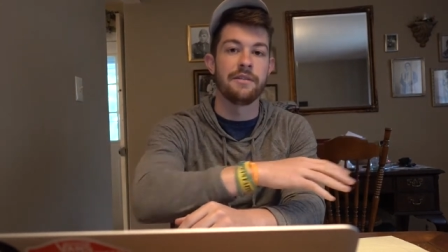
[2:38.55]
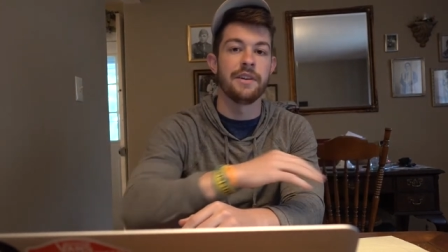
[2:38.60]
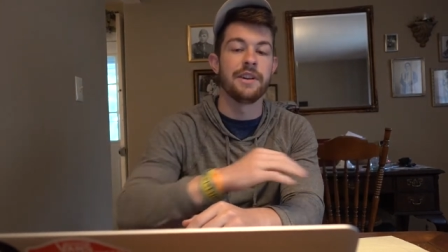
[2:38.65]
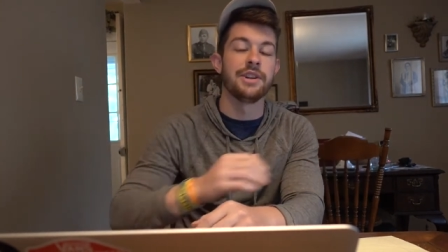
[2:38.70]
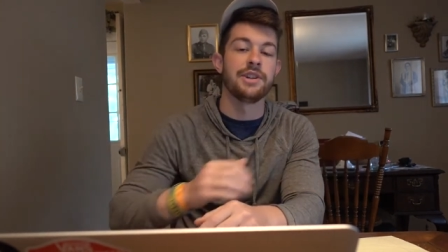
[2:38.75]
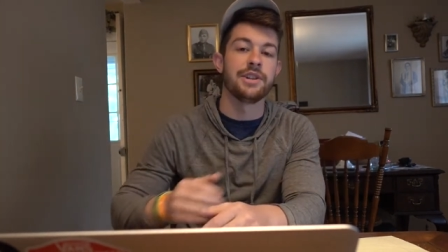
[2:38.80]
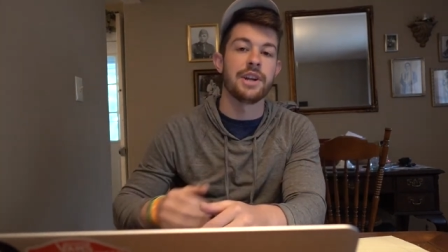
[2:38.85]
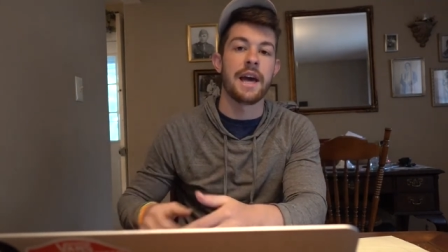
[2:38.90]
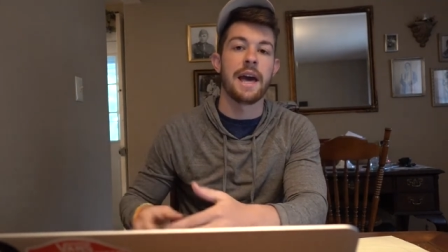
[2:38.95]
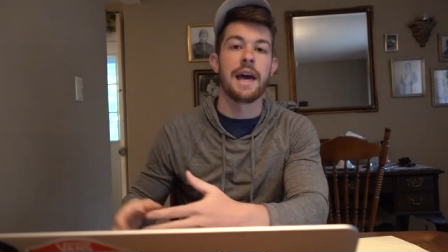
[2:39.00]

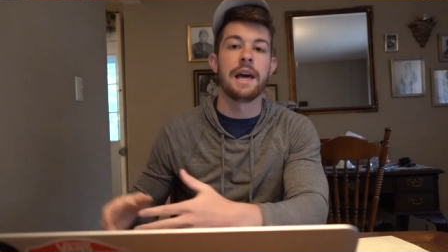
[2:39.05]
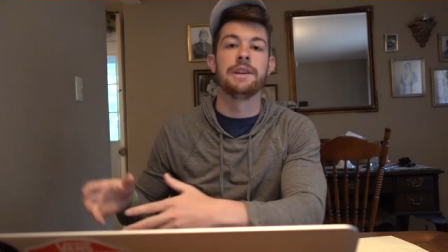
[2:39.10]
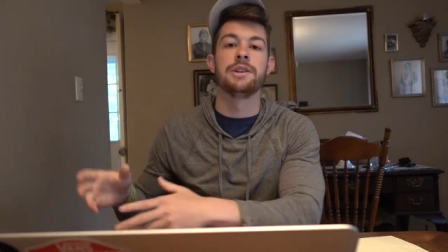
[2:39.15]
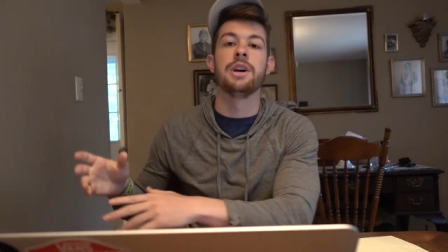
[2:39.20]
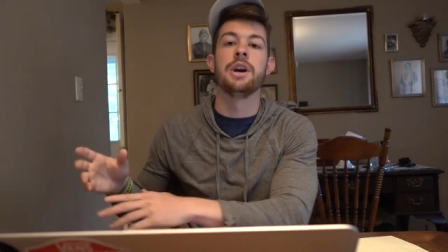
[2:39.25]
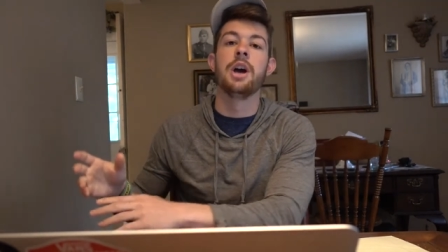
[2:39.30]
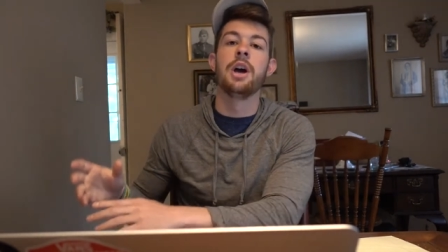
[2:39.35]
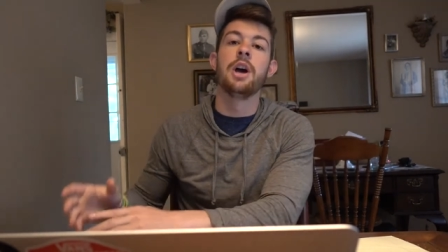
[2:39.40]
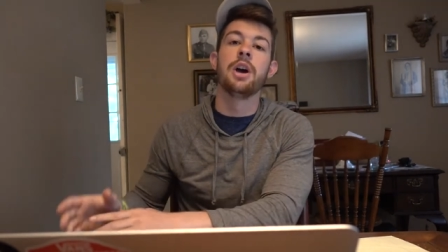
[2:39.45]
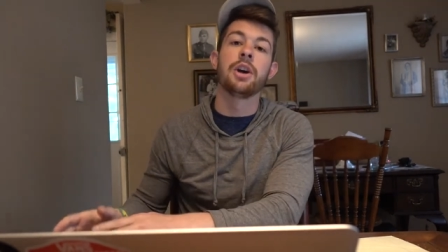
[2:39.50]
finished
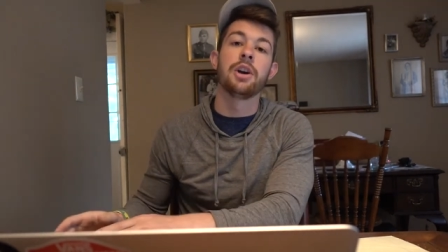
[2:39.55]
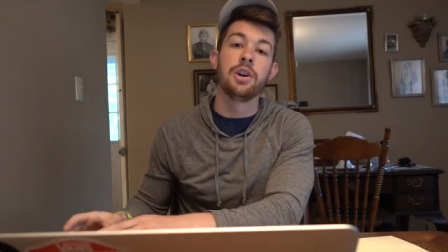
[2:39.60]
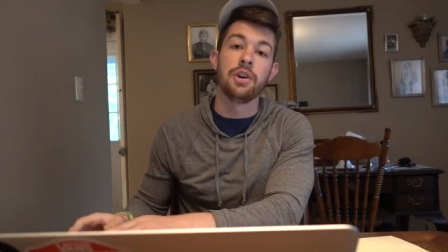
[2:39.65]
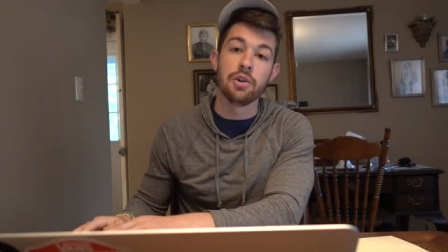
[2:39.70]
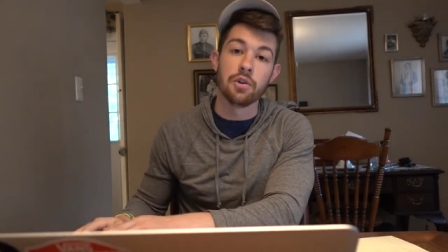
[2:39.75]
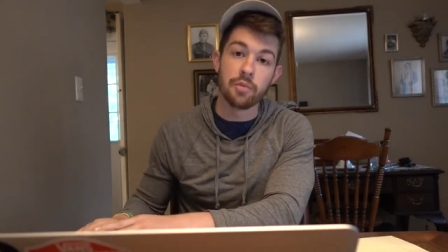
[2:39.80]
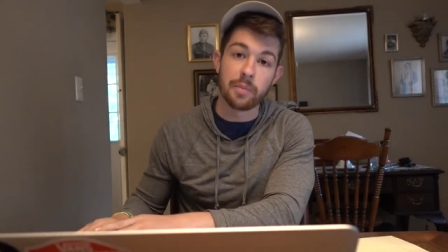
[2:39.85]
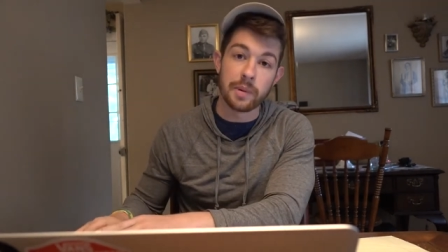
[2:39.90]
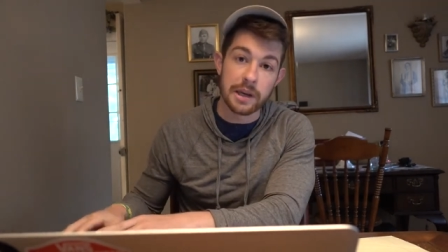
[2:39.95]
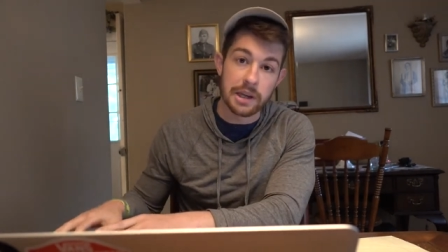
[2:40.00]
as
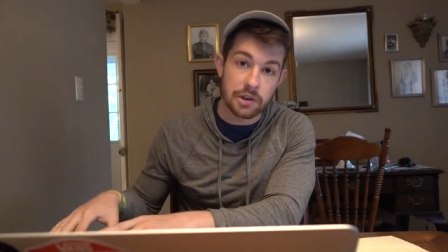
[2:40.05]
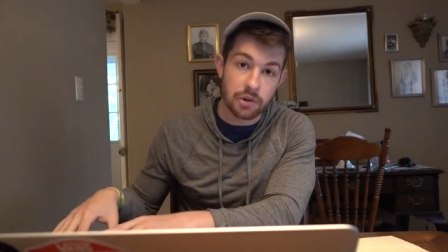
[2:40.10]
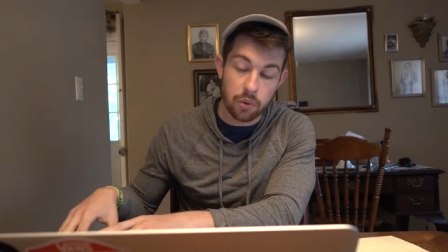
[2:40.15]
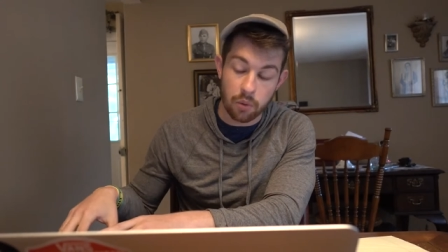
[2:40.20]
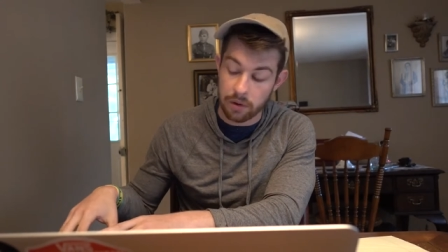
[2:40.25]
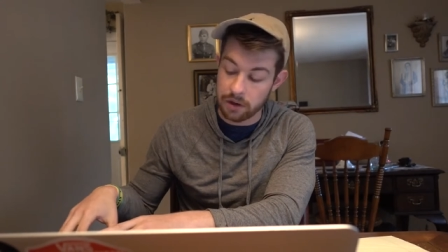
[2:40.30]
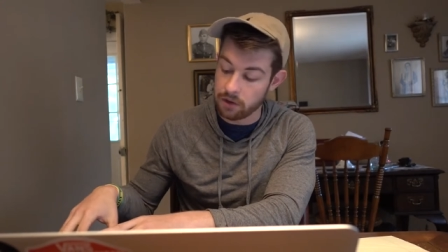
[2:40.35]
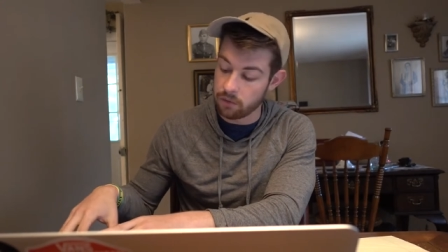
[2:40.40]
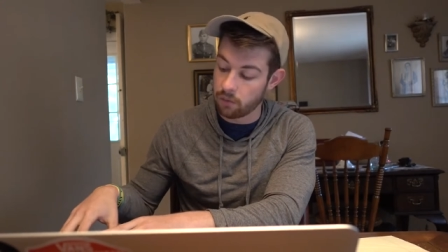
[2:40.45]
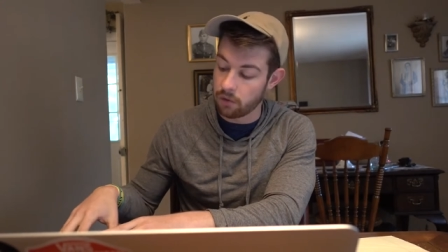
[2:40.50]
QB
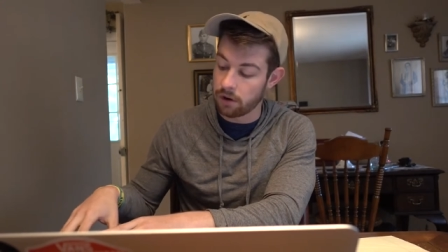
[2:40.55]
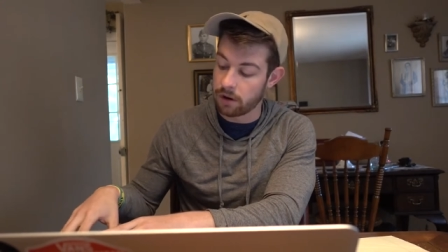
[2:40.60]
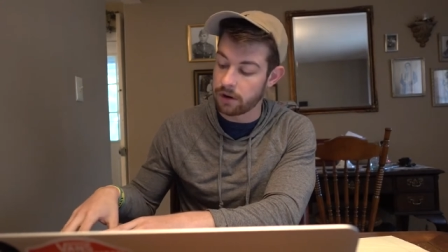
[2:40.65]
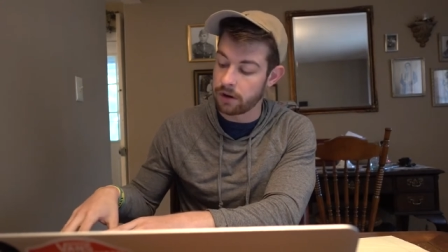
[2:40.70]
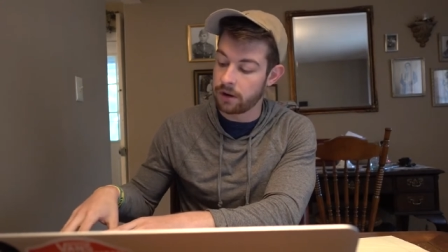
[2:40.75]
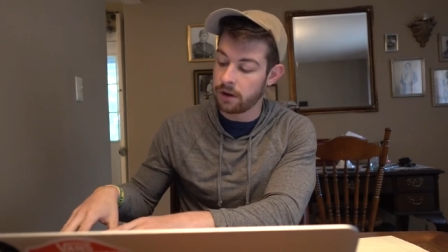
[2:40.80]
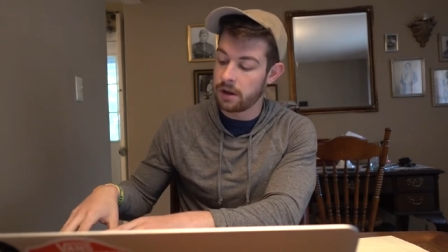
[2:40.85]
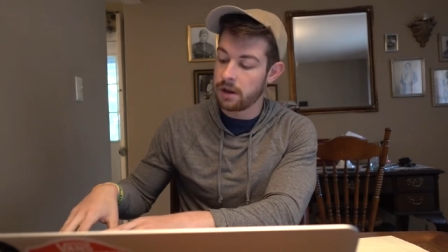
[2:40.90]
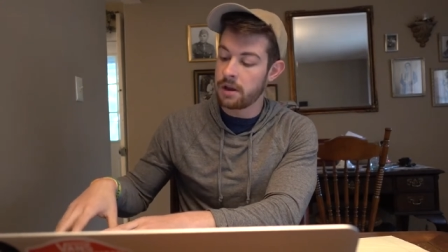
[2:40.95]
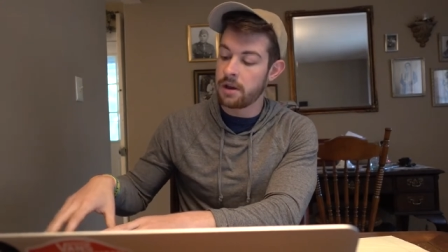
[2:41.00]

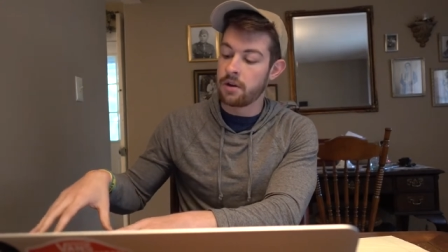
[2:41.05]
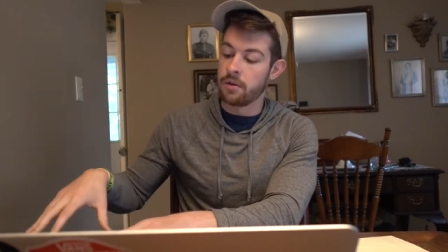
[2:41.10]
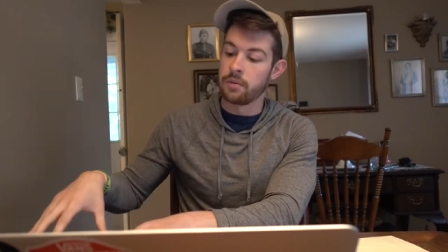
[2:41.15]
21,